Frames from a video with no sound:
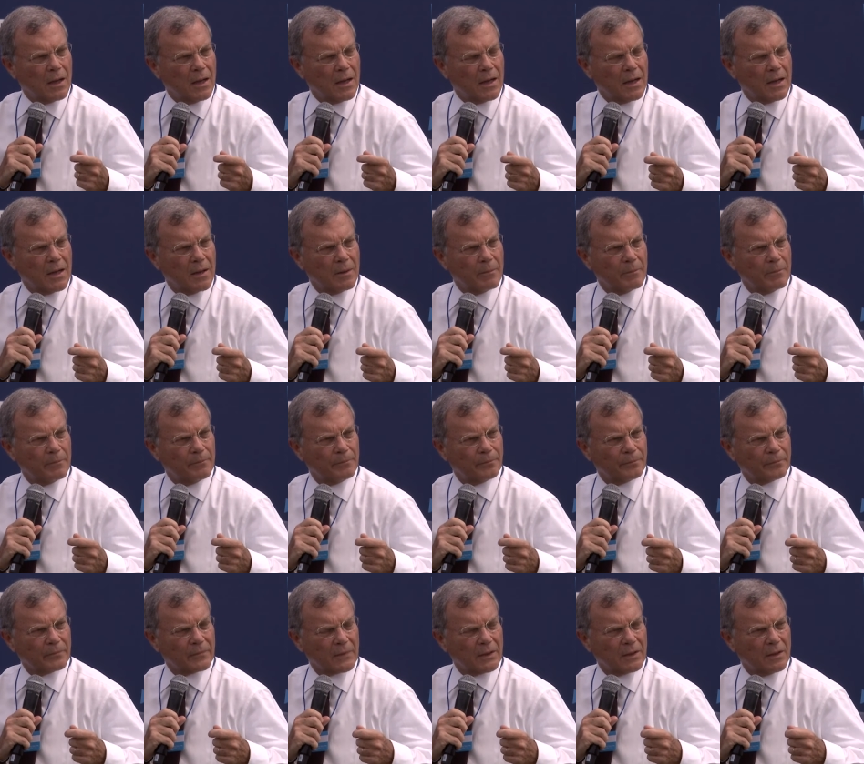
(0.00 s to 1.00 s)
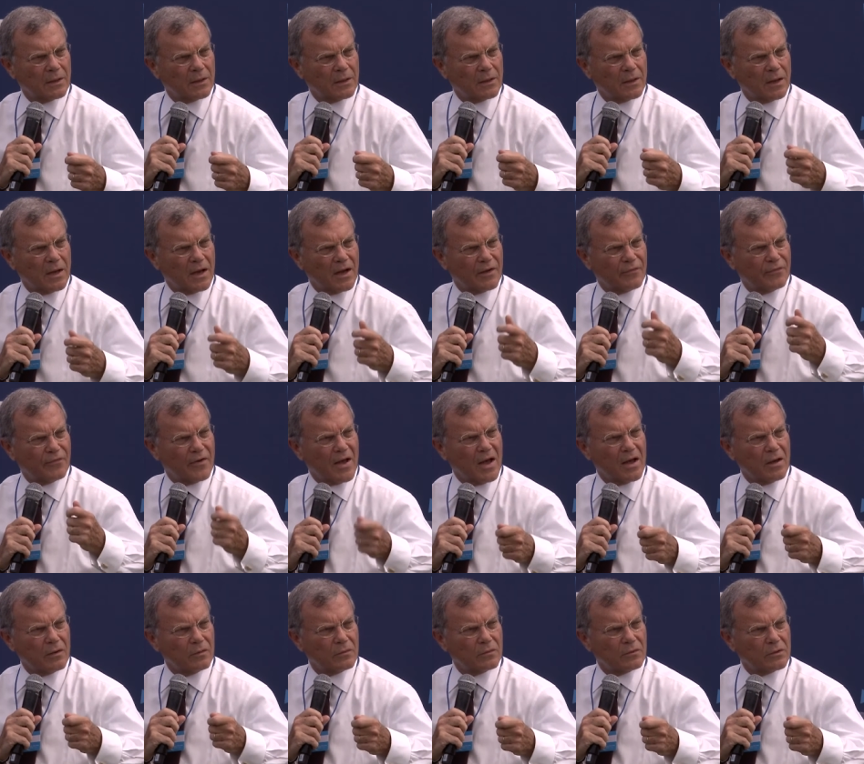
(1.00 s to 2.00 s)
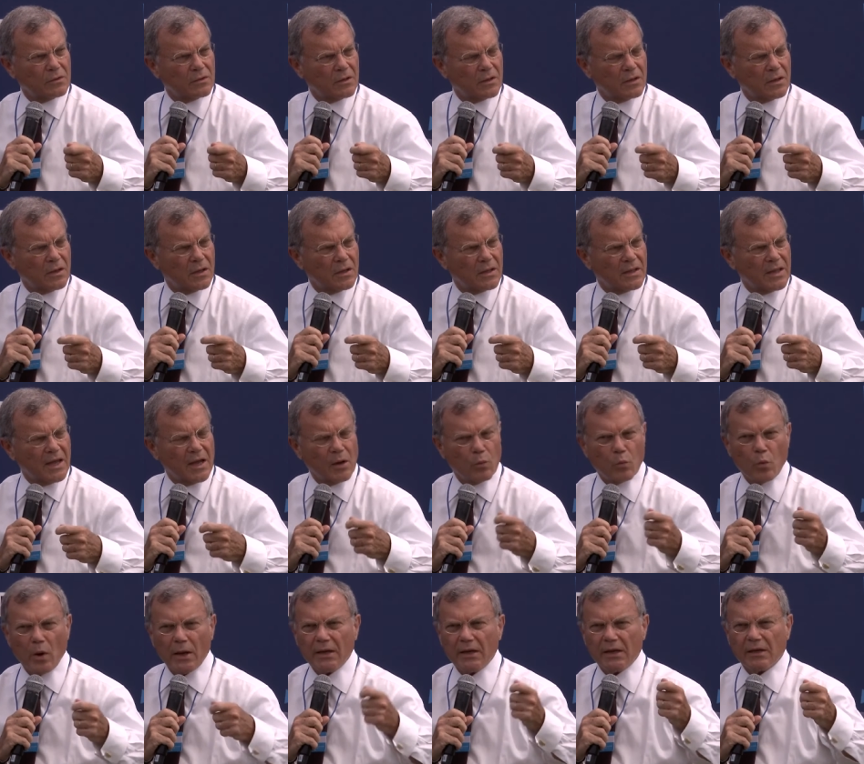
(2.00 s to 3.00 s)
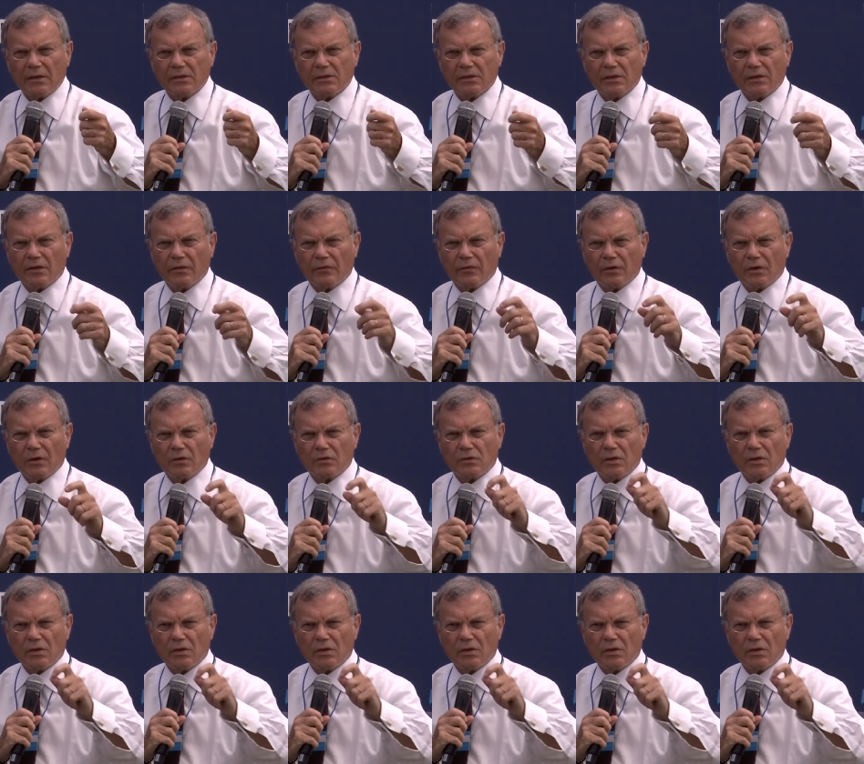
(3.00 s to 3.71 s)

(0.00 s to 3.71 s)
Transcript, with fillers: I found their wedding certificate.